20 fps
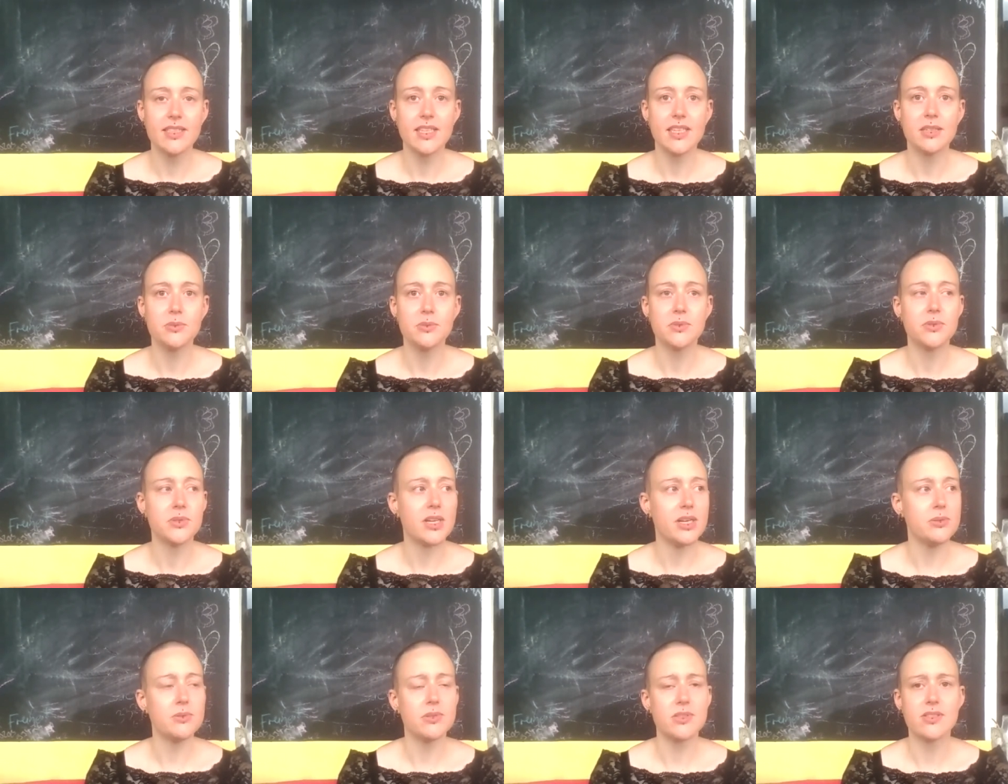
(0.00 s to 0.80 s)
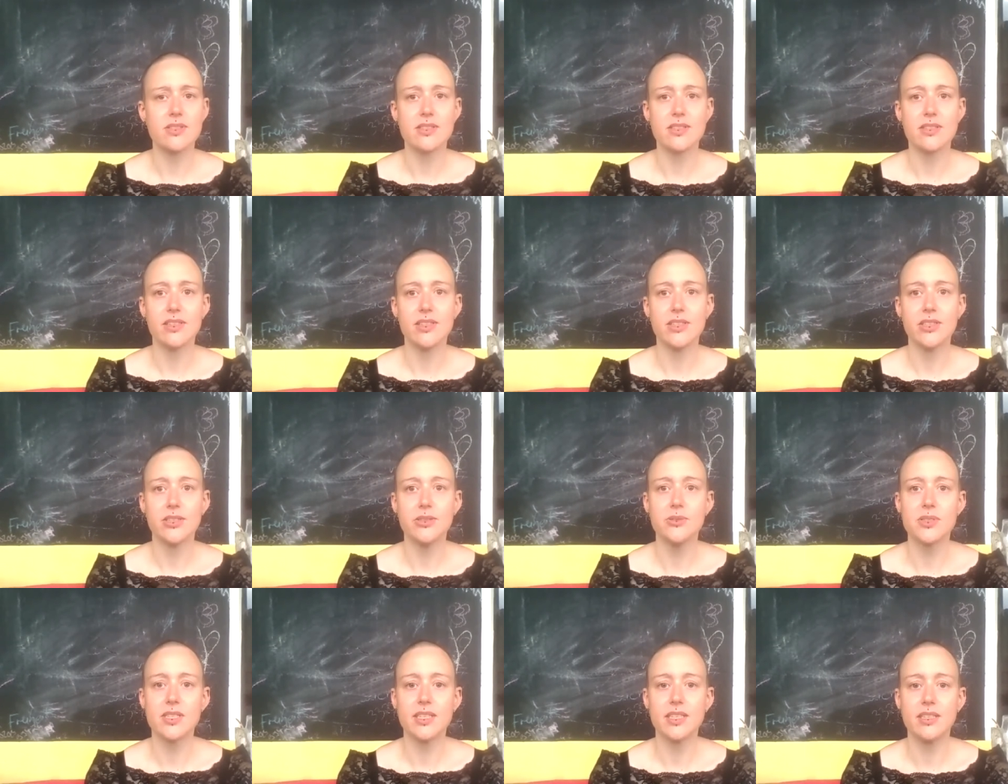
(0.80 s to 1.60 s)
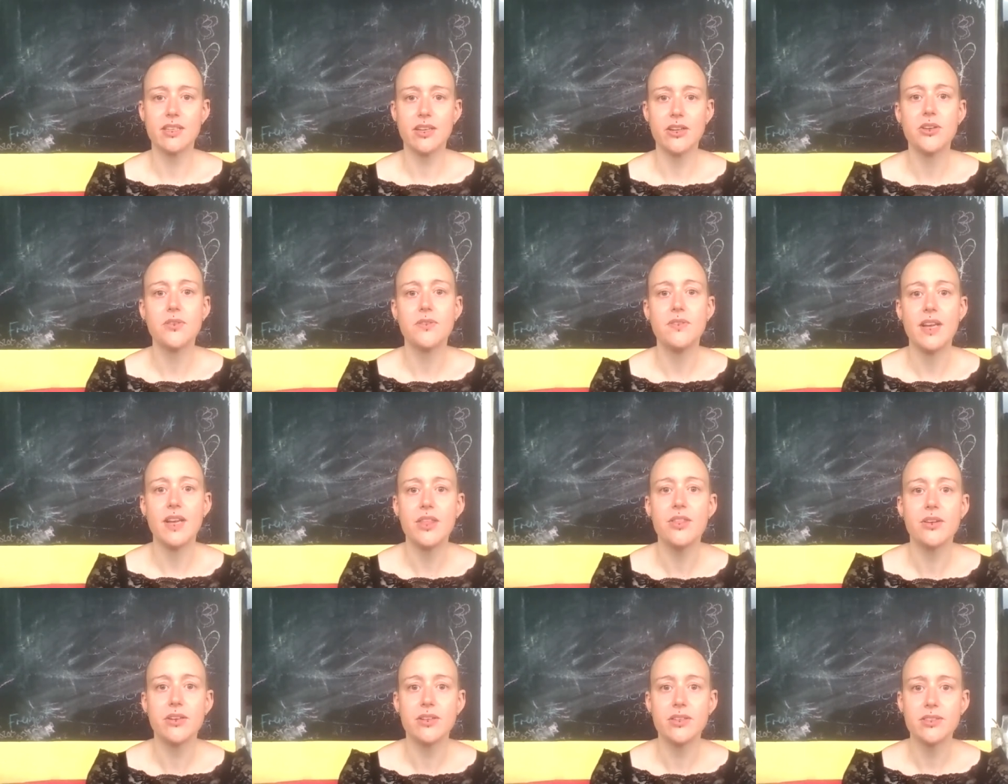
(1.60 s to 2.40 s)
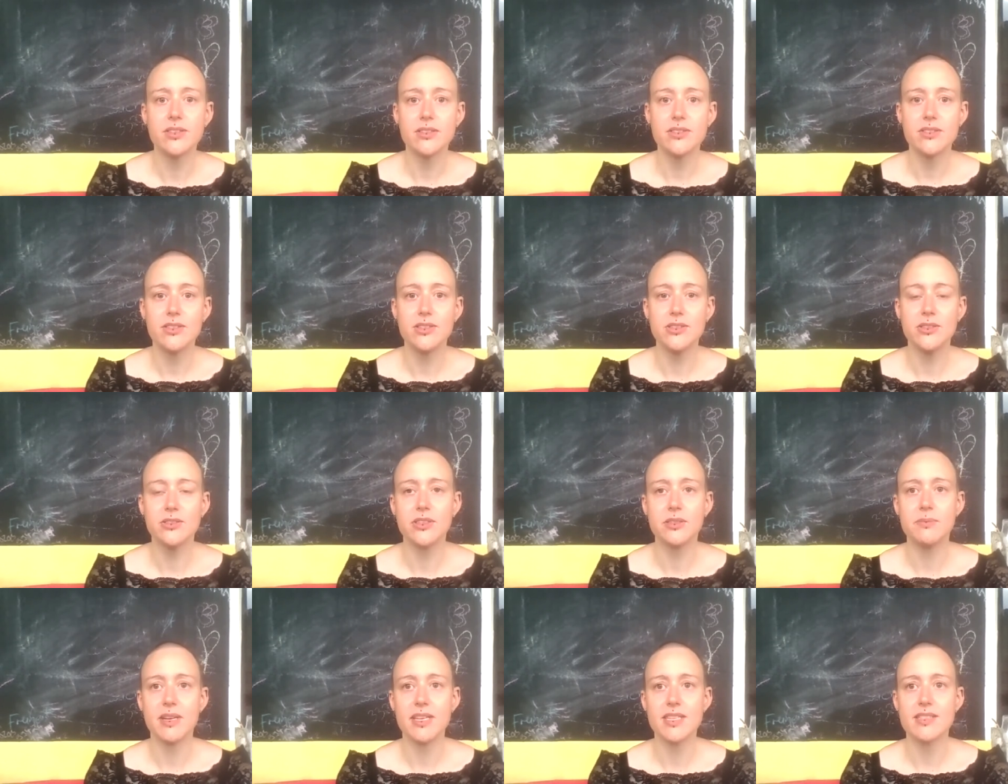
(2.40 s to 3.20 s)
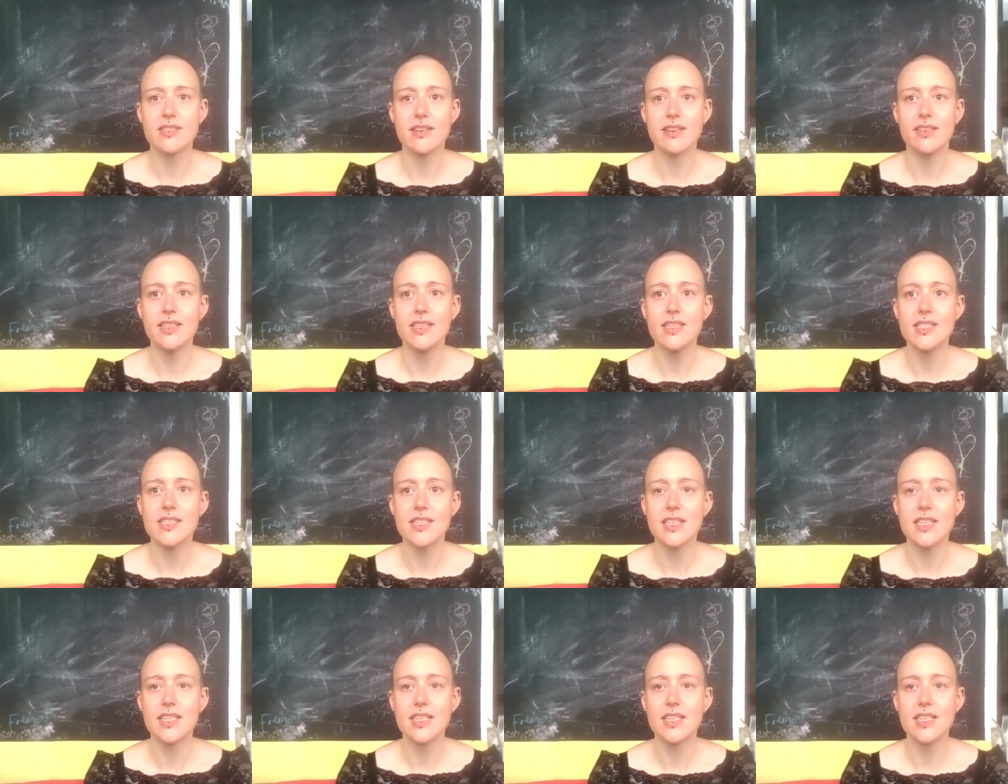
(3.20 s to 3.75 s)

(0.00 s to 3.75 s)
and I was using a lot of leather during my studies,